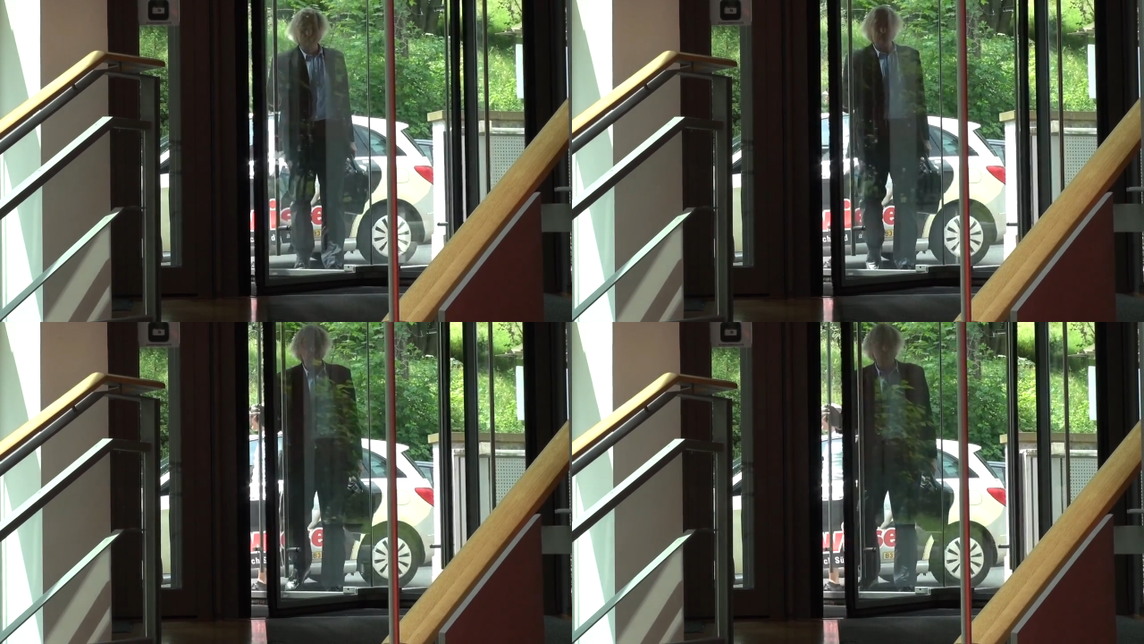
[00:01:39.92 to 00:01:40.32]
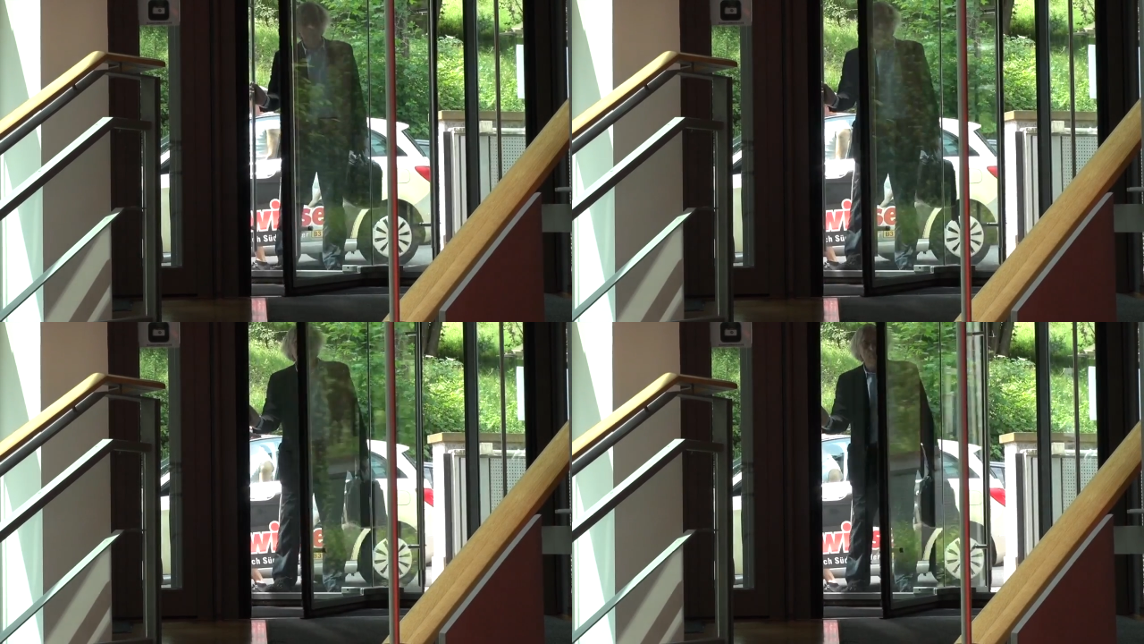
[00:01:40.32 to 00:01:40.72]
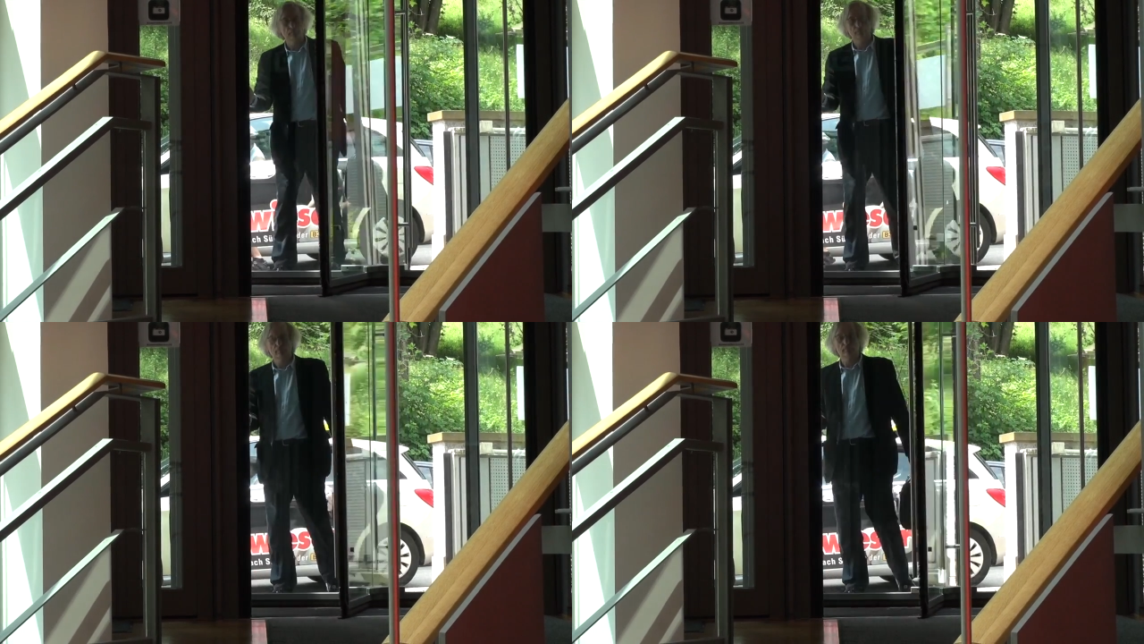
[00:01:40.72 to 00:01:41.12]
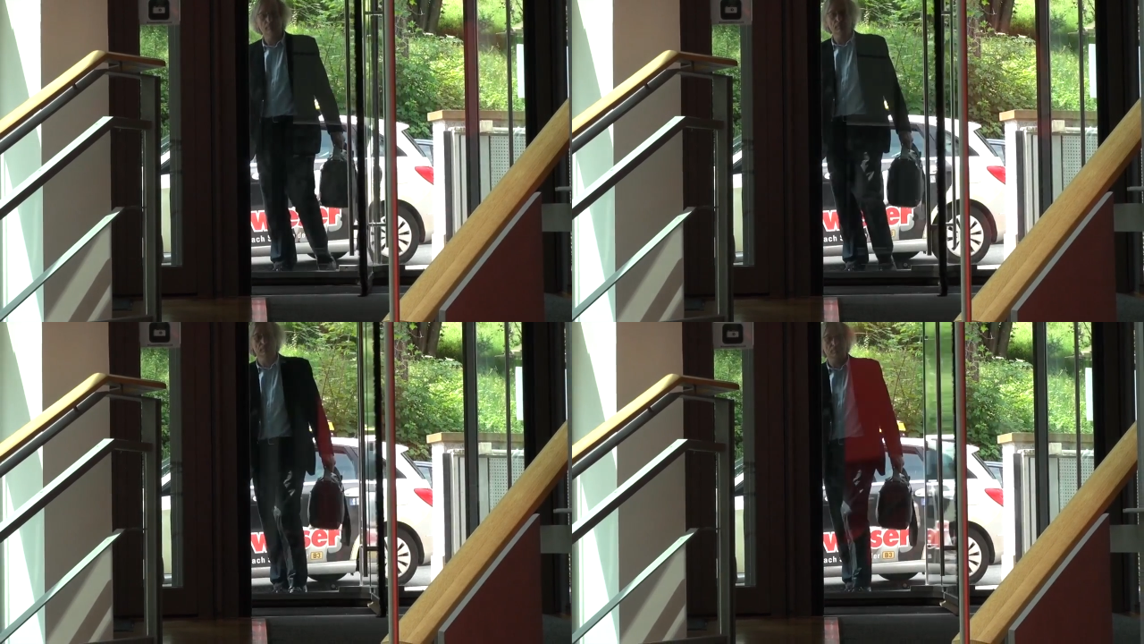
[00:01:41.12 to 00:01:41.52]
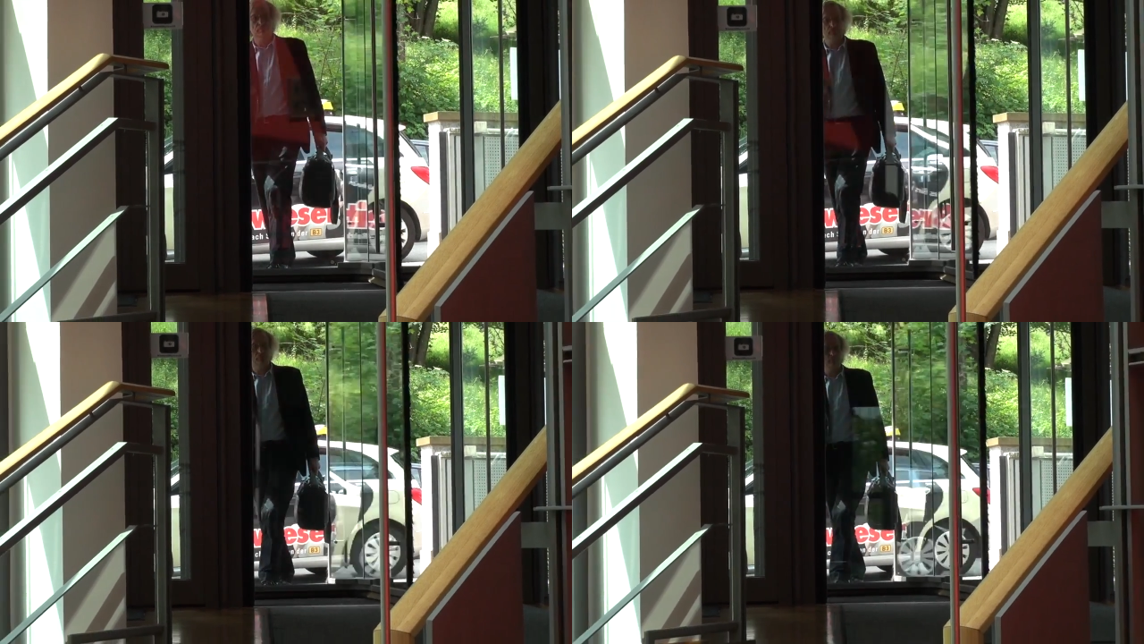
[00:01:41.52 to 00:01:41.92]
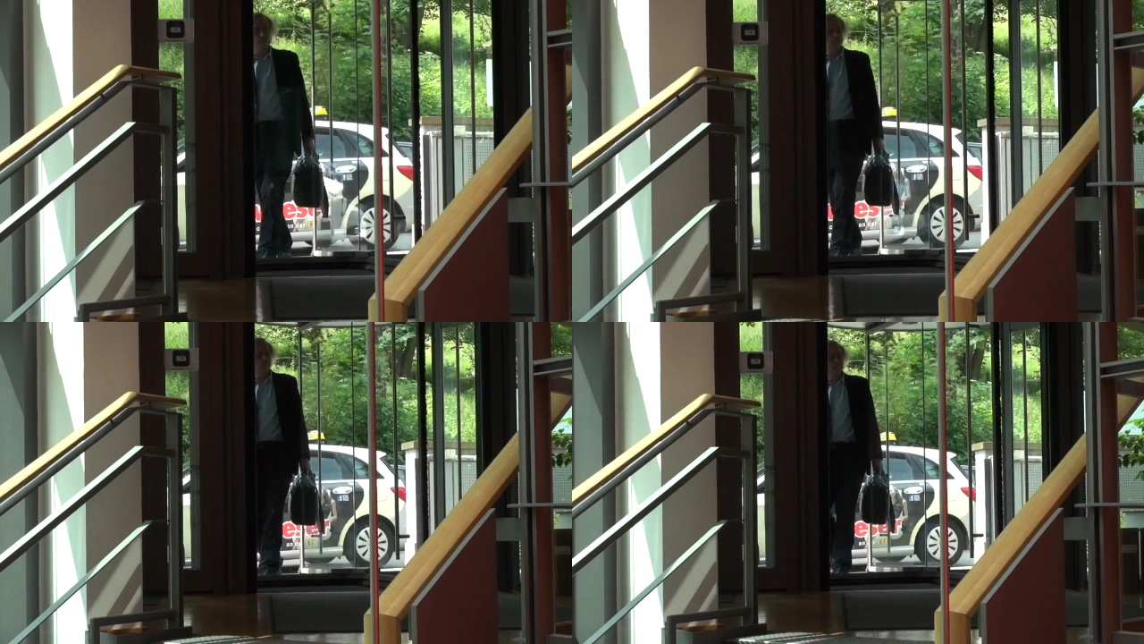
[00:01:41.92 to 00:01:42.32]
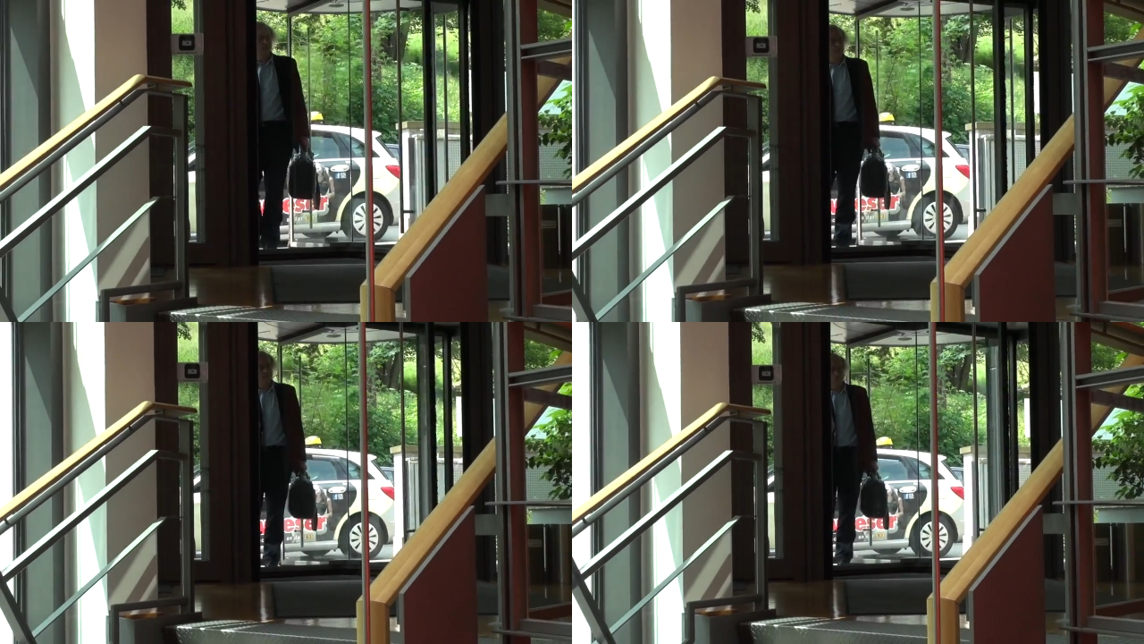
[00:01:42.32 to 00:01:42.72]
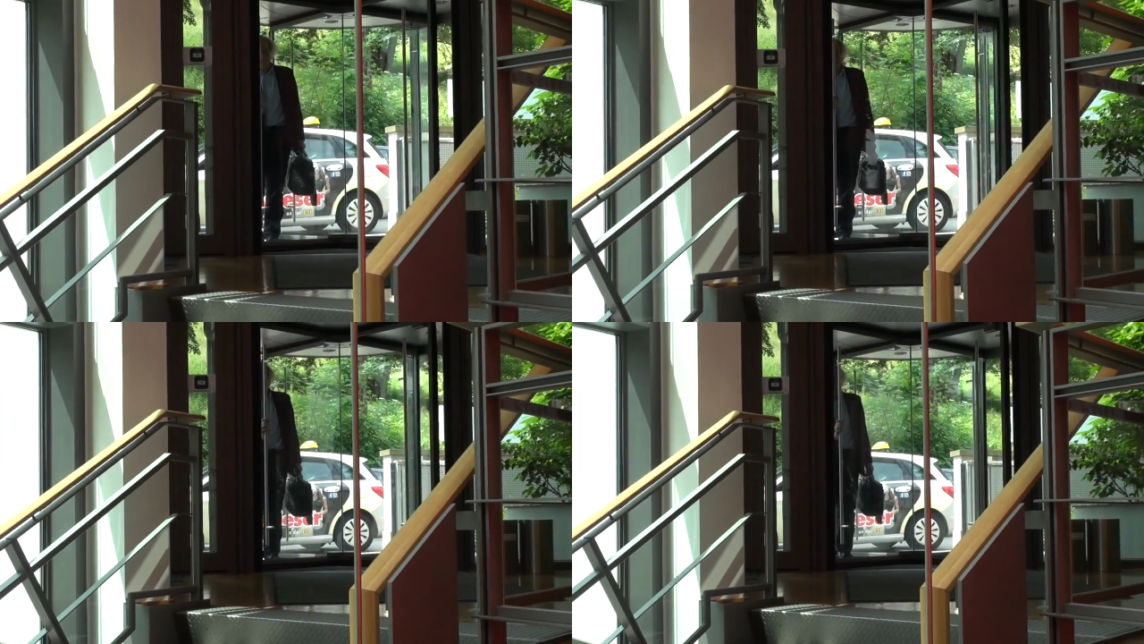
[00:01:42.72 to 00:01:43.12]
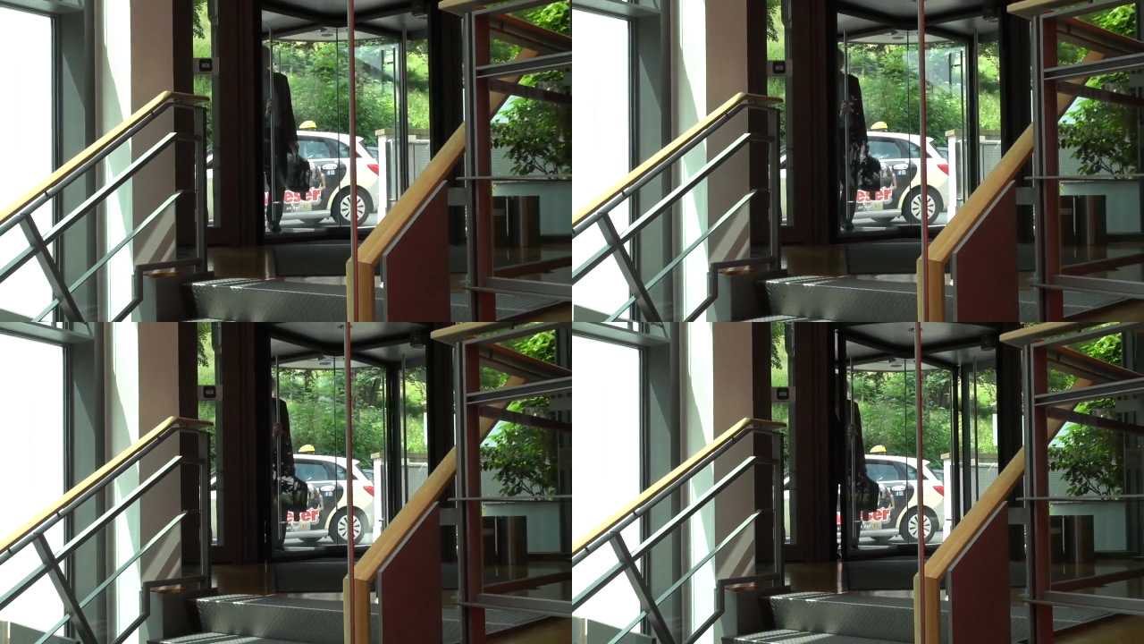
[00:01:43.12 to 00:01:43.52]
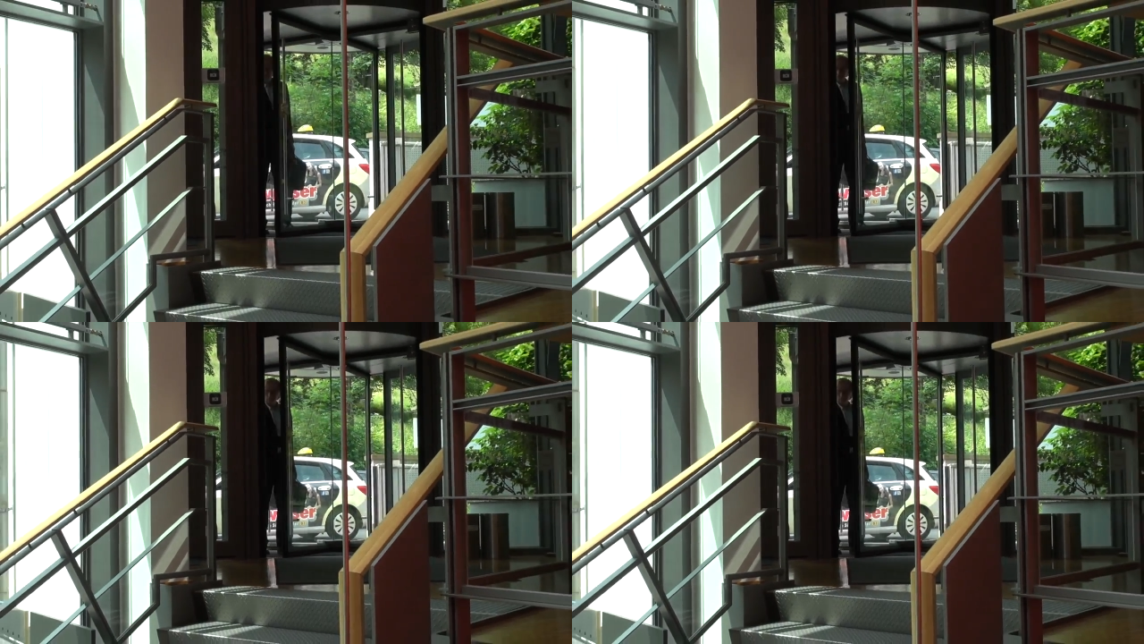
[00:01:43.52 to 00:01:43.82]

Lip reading: [unreadable: no face in view]